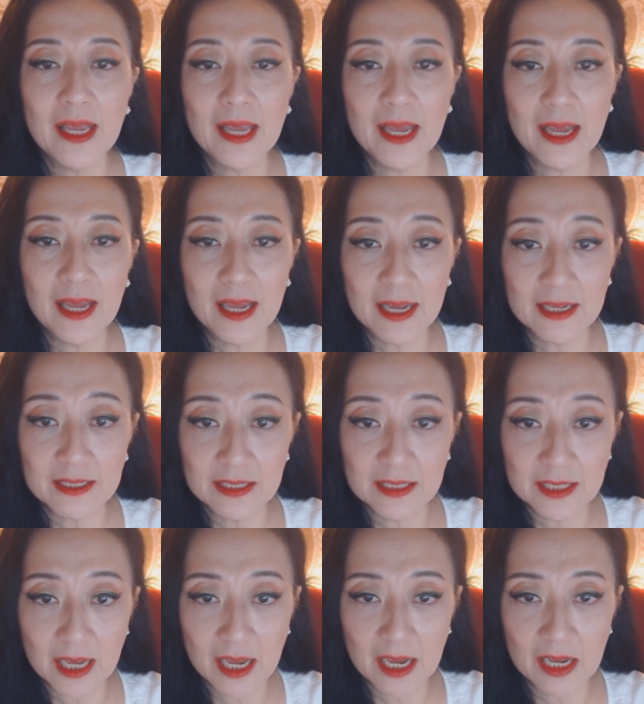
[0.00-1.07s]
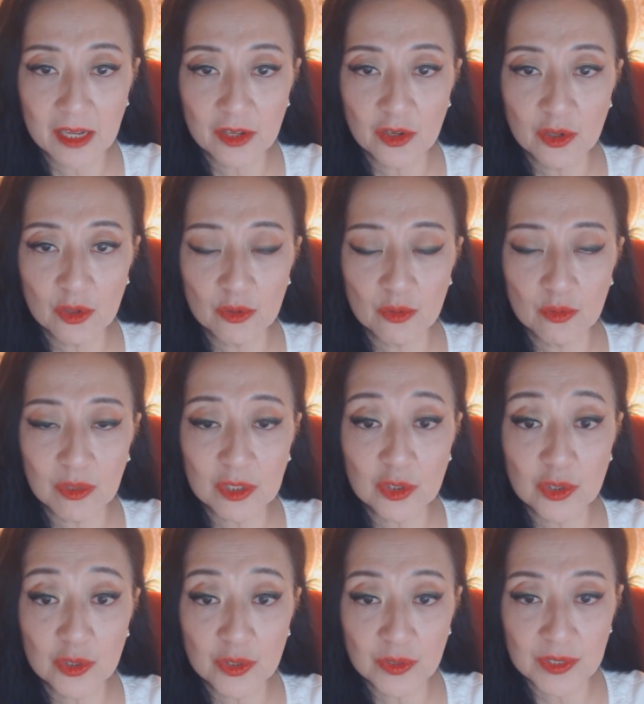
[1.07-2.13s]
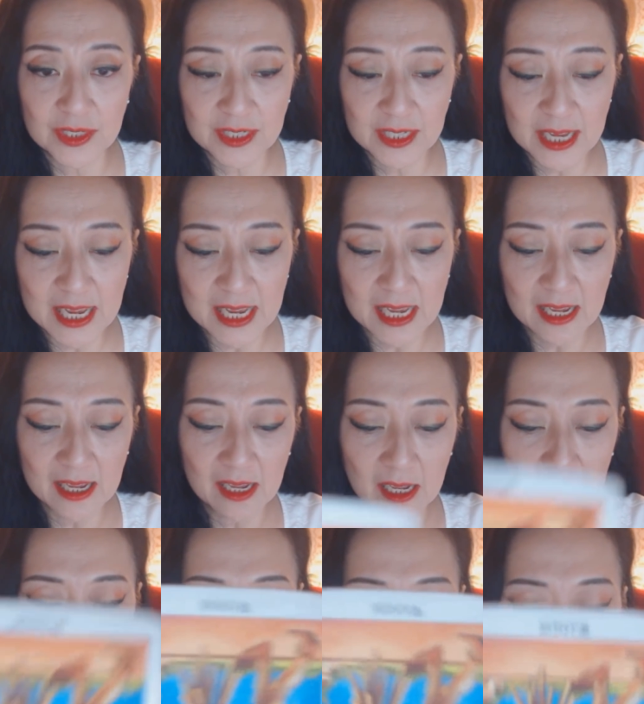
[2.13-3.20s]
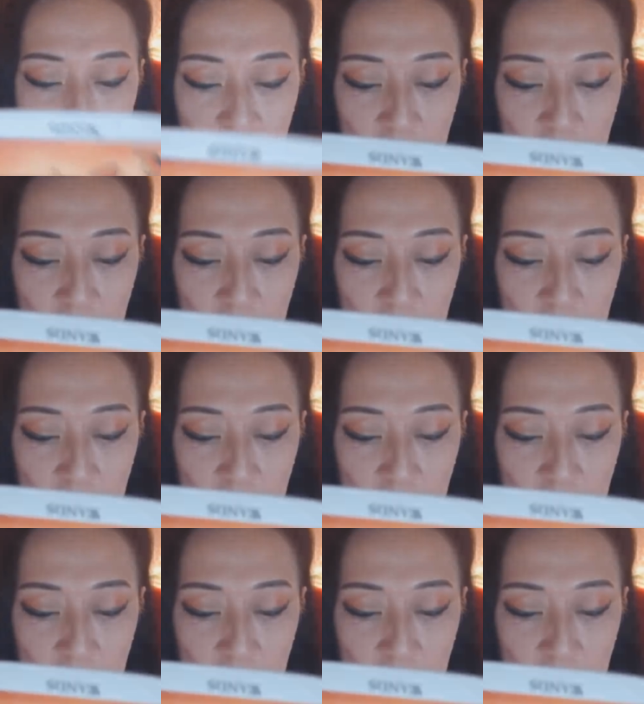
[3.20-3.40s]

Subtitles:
and what do you see? So